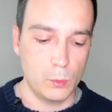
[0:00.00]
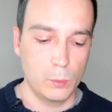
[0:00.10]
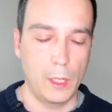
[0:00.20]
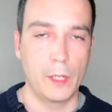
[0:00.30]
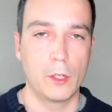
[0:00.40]

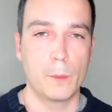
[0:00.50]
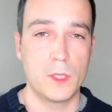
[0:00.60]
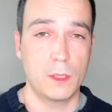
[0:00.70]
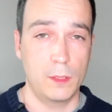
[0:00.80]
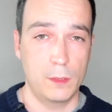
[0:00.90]
to an
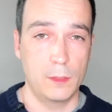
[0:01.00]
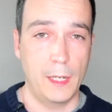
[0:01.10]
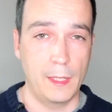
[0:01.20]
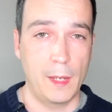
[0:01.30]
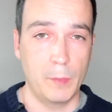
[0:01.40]
object
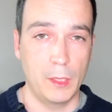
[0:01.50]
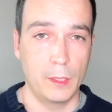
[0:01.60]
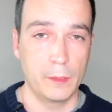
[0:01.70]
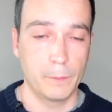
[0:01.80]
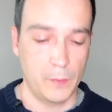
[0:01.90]

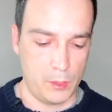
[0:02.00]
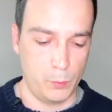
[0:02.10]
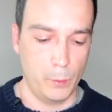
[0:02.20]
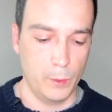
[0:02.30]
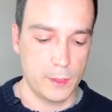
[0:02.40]
dynamically, as
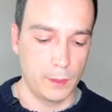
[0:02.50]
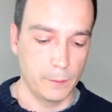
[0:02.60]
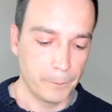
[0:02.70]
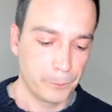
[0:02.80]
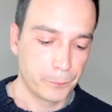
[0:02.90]
we will see.